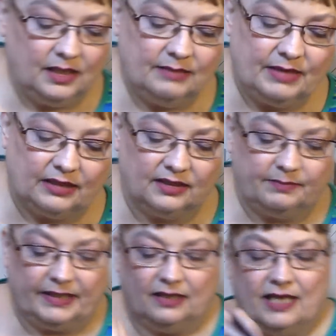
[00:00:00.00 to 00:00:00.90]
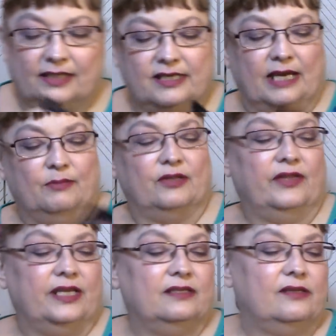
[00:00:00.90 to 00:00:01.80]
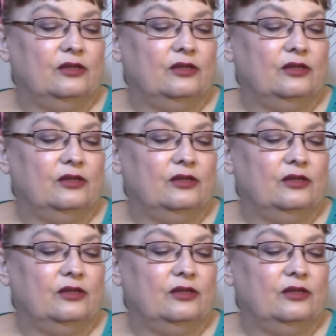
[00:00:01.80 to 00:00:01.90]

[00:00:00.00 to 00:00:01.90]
I'm not going to spend a lot of time on these.